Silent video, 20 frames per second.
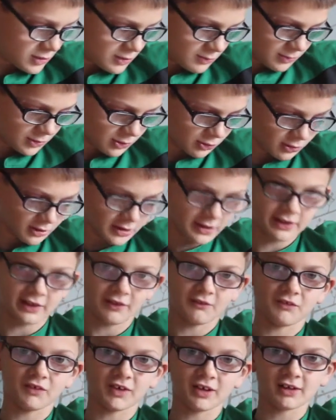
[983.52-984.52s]
To be honest,
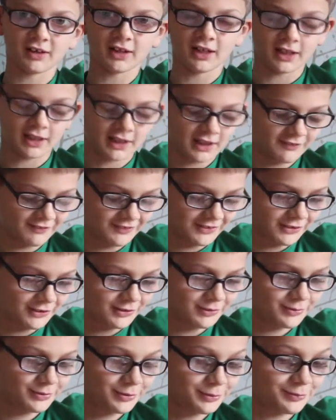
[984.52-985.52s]
I feel like giving
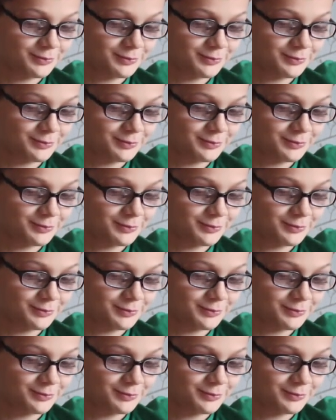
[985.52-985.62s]
up.